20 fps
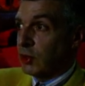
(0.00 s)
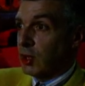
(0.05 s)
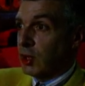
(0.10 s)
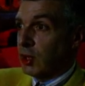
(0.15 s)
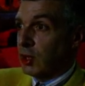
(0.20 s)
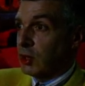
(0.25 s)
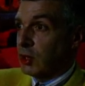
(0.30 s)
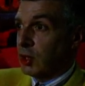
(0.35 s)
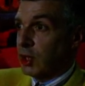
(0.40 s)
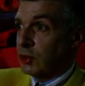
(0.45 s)

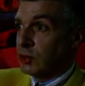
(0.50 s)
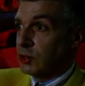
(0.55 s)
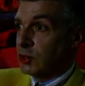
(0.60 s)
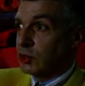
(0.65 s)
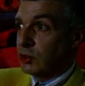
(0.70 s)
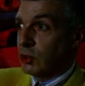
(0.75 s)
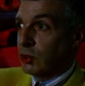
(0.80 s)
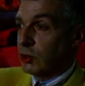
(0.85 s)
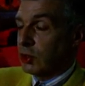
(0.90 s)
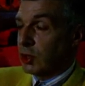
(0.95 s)
And I
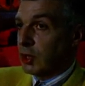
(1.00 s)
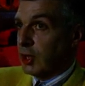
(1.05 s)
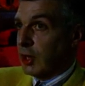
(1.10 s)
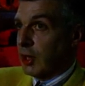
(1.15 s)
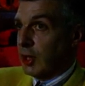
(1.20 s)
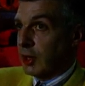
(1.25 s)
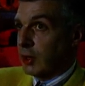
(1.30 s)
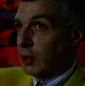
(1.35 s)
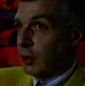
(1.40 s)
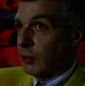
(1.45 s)
just couldn't get a
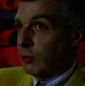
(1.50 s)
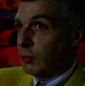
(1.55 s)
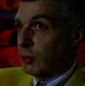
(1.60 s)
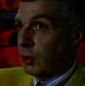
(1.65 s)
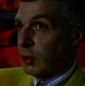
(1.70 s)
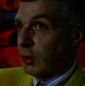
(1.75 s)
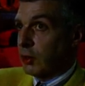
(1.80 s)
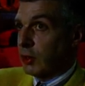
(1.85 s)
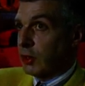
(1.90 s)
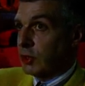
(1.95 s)
handle on
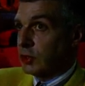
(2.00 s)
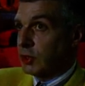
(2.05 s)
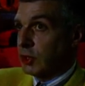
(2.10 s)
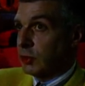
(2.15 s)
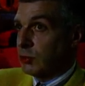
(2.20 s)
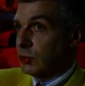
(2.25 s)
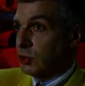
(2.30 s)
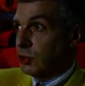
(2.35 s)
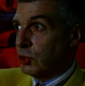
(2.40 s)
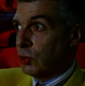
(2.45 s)
Blur. They
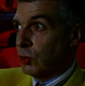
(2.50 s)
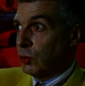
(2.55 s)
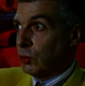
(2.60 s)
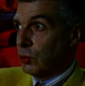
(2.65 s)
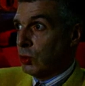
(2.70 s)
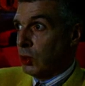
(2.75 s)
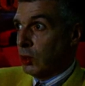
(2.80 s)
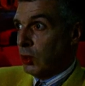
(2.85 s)
seemed too